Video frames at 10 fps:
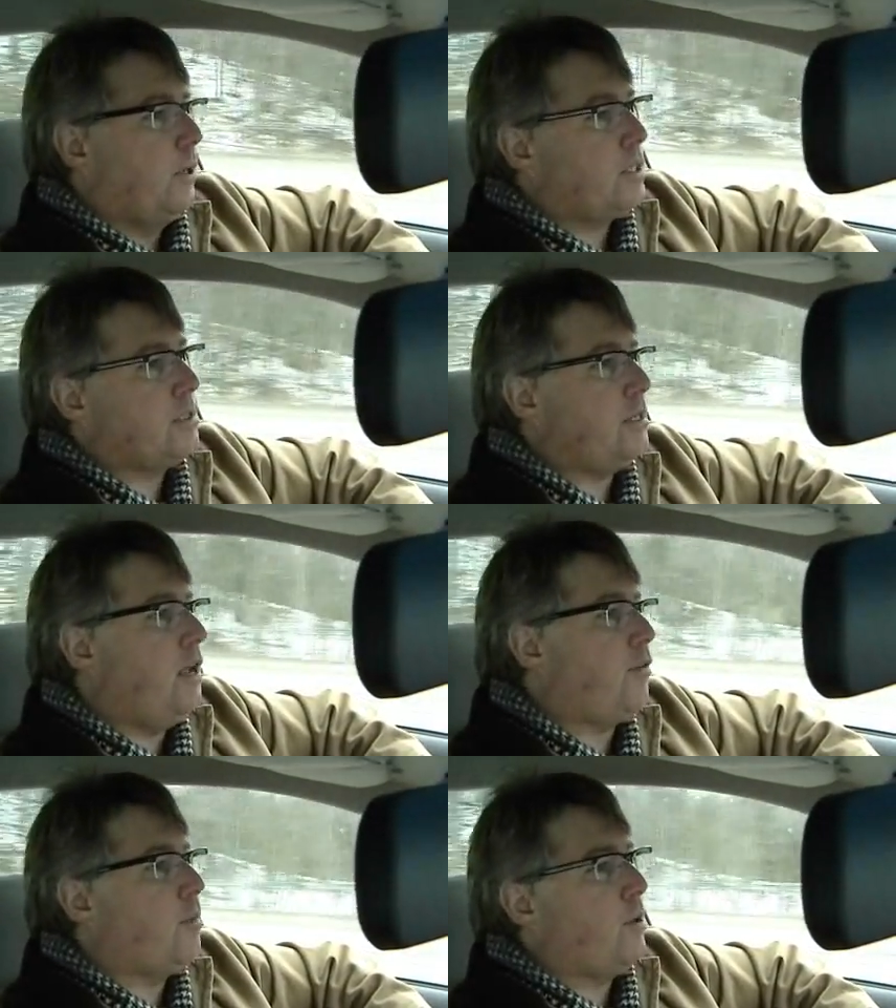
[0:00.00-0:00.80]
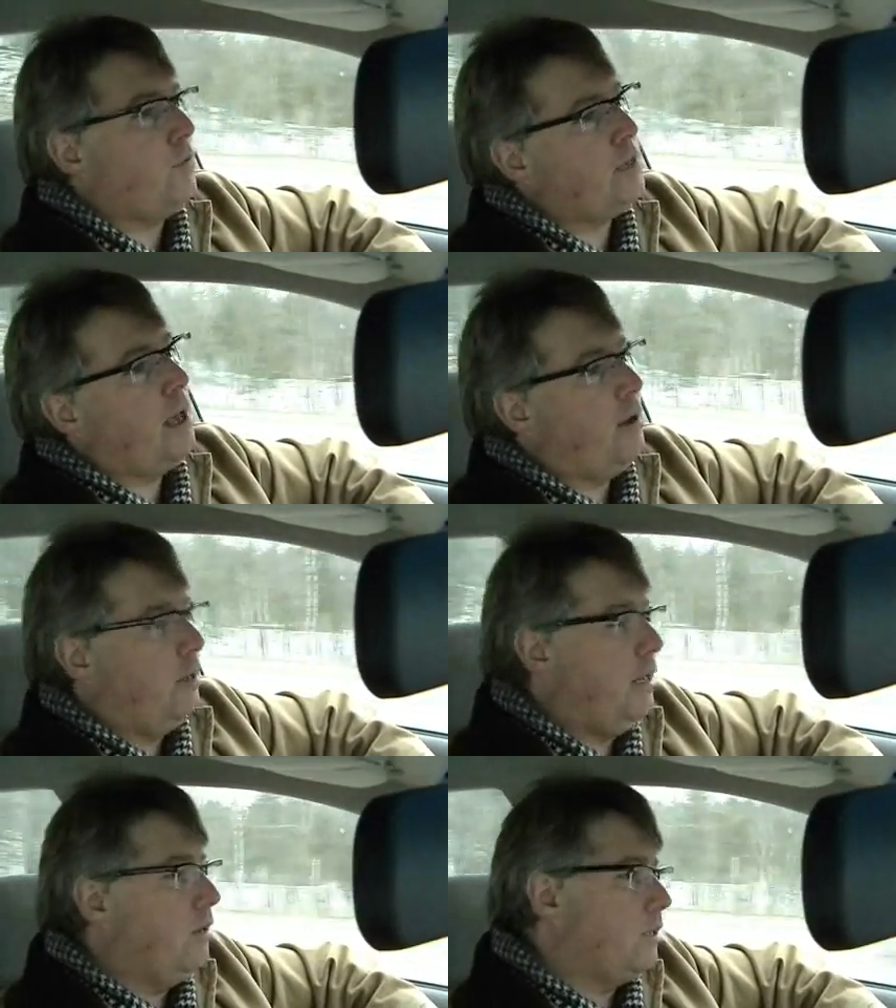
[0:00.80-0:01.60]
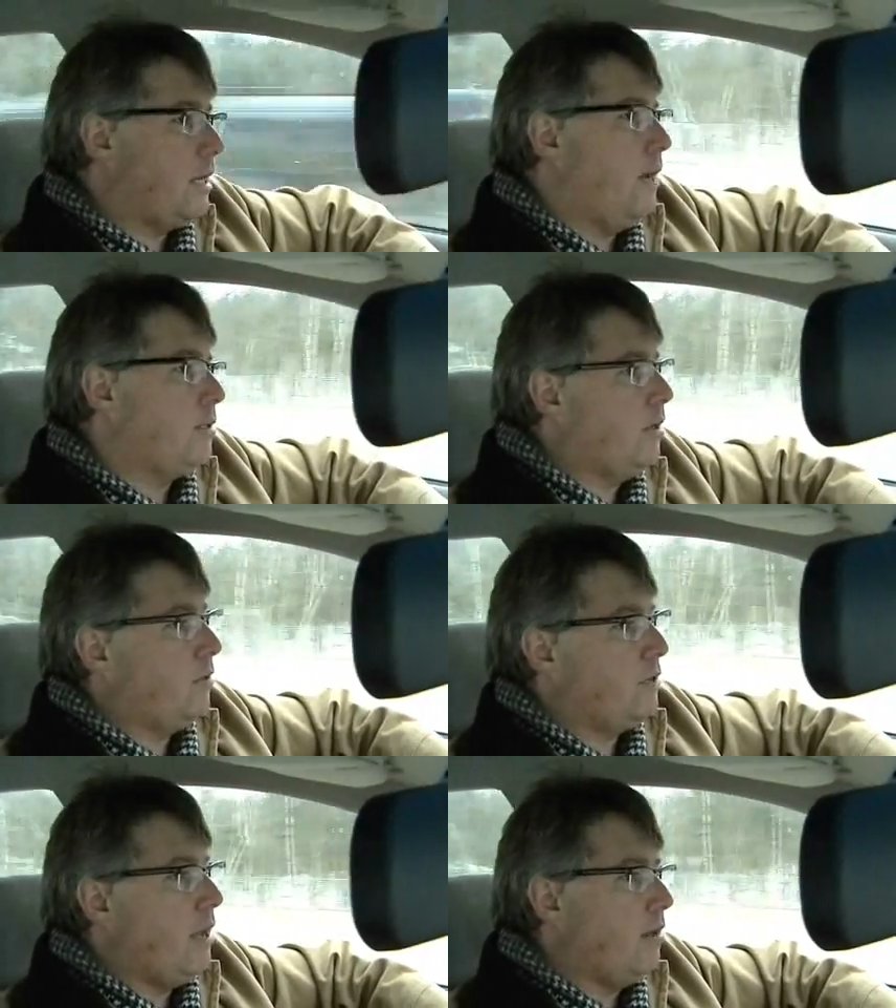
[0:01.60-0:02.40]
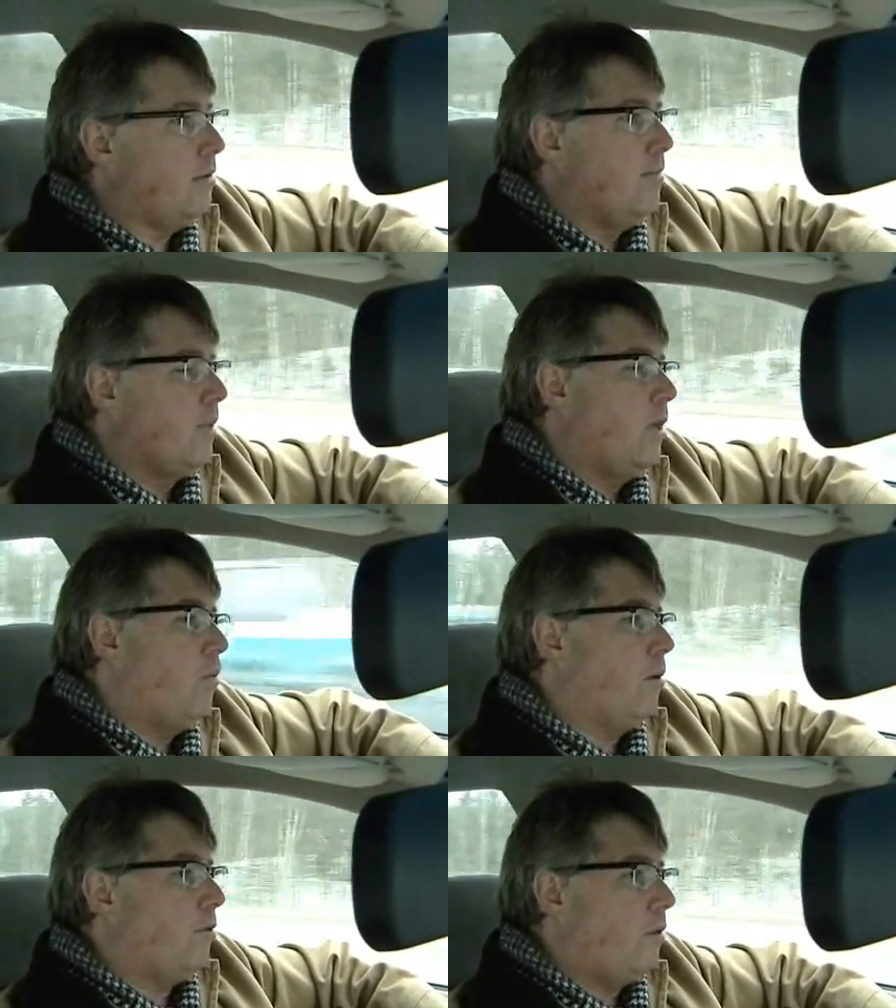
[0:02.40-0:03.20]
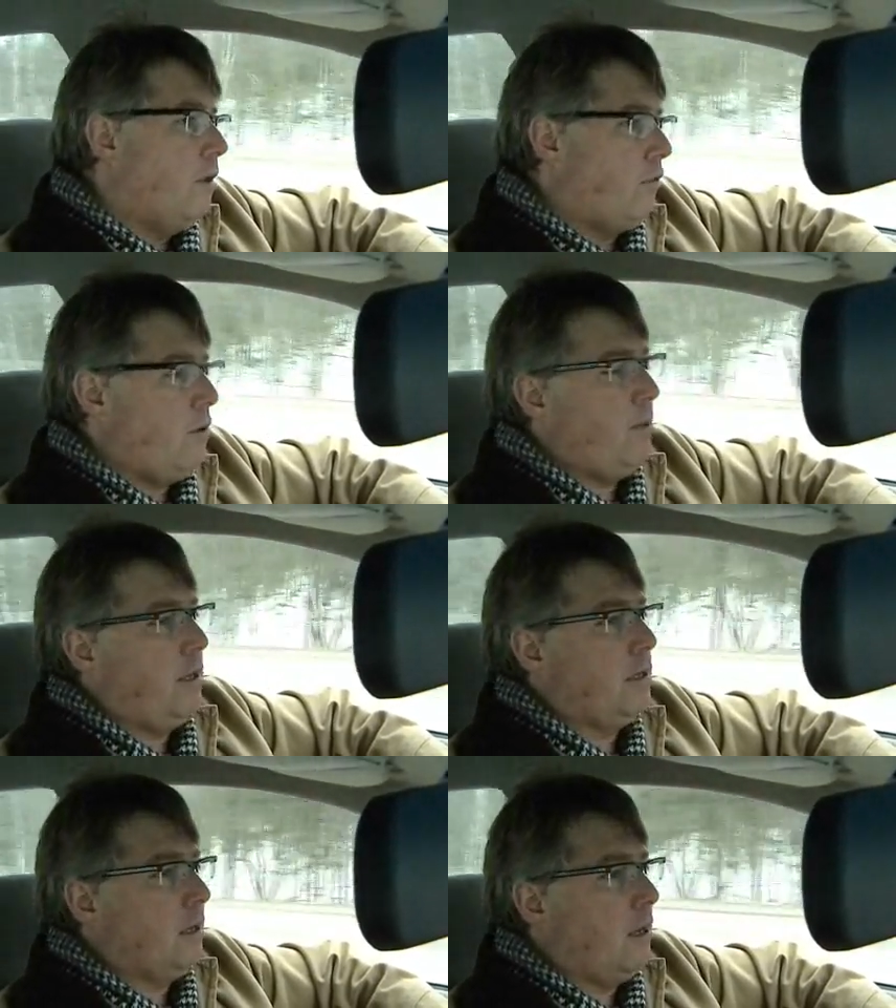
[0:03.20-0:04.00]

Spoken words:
Person C from out of town, he owns a house out of town worth $3 million.